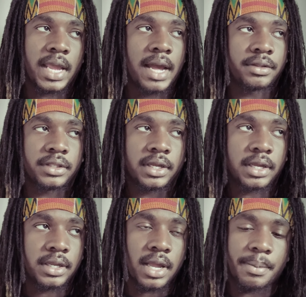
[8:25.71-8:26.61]
out there
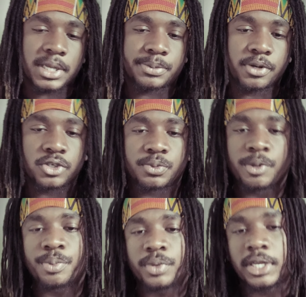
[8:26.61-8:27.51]
and my spiritual
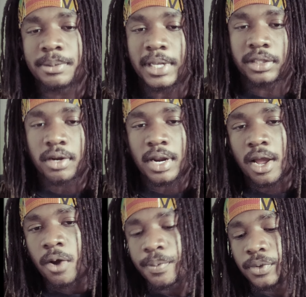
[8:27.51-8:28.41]
people, keep that third eye
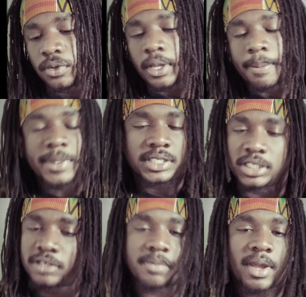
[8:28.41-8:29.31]
open, you get
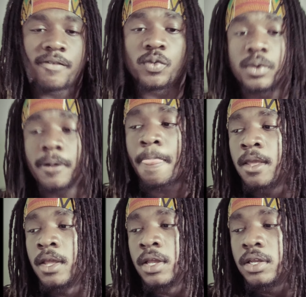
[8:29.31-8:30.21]
messages from everywhere.
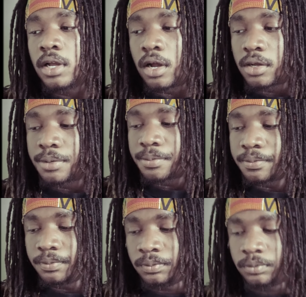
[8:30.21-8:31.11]

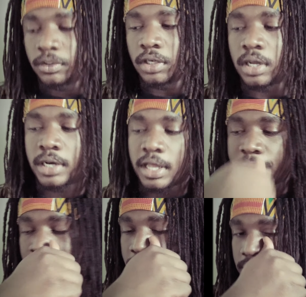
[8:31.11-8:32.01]
Another
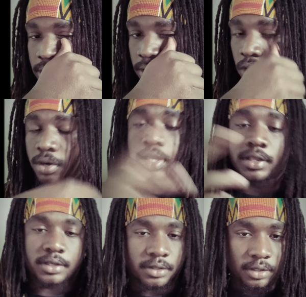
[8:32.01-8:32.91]
person or
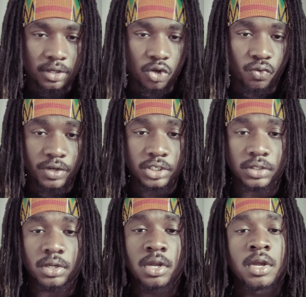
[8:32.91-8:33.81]
another
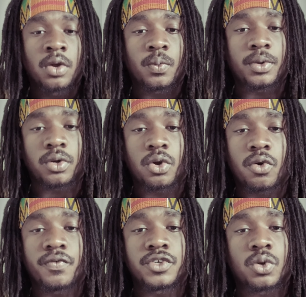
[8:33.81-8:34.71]
Orisha we're gonna go
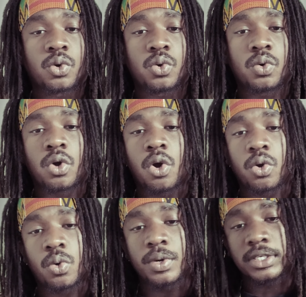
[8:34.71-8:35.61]
over is Ogun.
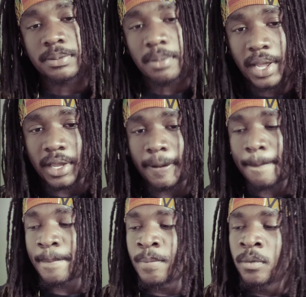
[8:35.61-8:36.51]
Ogun is my head.
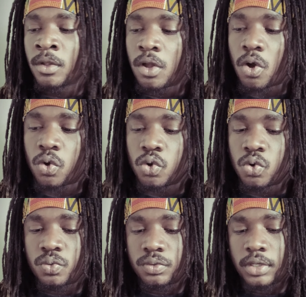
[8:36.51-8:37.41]

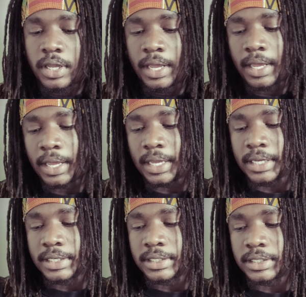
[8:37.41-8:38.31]
Ogun
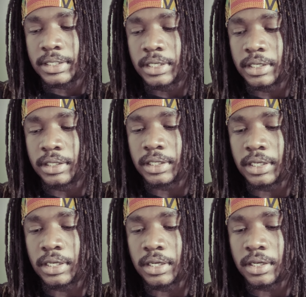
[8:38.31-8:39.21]
is
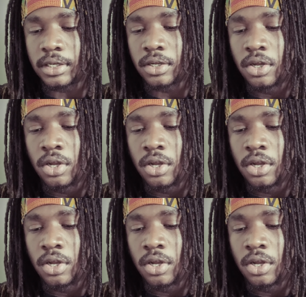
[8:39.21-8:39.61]
the